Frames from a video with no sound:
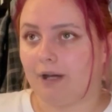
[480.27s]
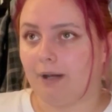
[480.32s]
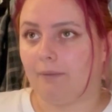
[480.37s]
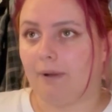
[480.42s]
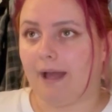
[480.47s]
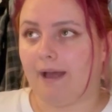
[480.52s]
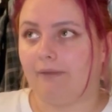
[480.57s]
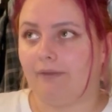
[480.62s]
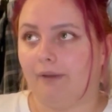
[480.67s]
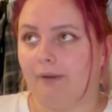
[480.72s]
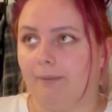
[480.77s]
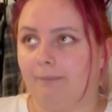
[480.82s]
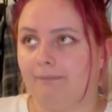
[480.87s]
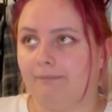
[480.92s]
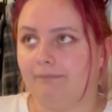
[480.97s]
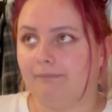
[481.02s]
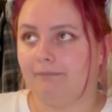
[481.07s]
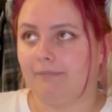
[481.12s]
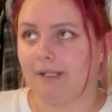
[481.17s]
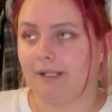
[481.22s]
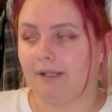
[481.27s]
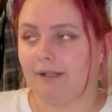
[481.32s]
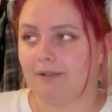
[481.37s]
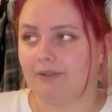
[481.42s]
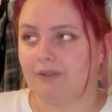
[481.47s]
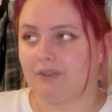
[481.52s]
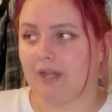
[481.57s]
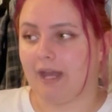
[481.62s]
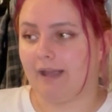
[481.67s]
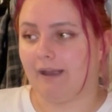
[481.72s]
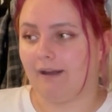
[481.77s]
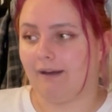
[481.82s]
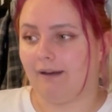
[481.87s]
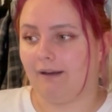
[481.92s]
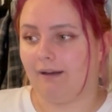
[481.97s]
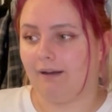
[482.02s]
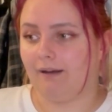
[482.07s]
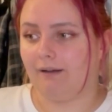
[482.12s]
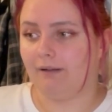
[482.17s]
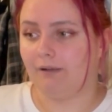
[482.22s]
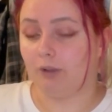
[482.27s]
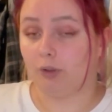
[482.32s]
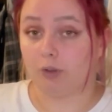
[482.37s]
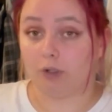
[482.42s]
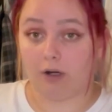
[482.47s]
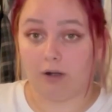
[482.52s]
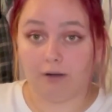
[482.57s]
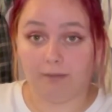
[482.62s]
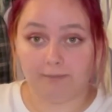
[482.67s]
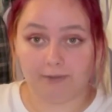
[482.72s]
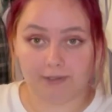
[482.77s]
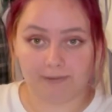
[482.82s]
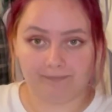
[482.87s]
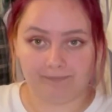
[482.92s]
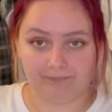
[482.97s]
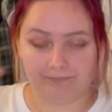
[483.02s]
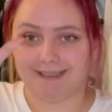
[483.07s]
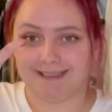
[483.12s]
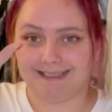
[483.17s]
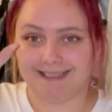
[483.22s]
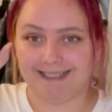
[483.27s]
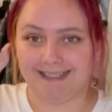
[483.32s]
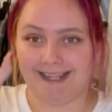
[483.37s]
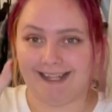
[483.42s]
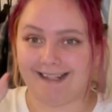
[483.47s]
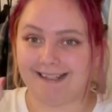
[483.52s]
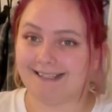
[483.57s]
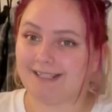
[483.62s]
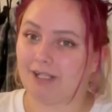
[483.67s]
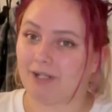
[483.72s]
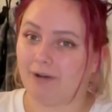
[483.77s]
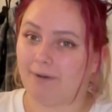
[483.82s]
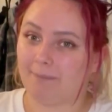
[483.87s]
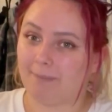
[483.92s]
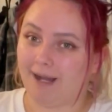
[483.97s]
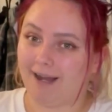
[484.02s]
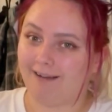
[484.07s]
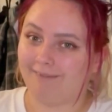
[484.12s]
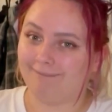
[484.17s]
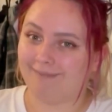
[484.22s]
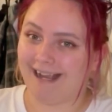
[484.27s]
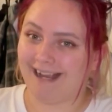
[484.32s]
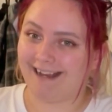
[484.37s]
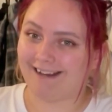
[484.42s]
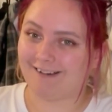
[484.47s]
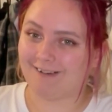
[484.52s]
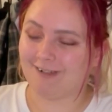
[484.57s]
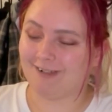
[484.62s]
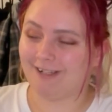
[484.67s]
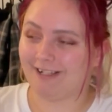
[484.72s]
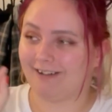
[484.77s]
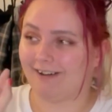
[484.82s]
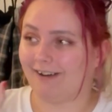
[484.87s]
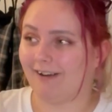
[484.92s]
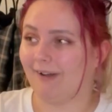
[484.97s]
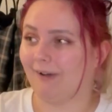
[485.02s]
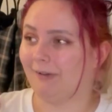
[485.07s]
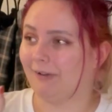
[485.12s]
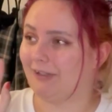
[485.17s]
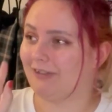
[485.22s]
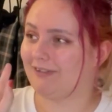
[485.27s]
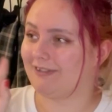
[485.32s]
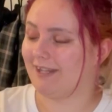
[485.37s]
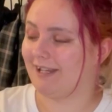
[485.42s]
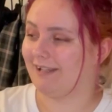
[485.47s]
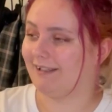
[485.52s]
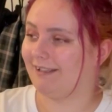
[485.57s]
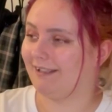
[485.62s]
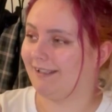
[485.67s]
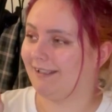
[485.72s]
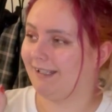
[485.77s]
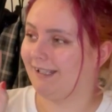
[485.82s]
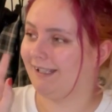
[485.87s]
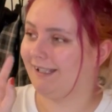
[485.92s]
I wear them, because they are cropped, you can see like the top part of my ankle, and I always think,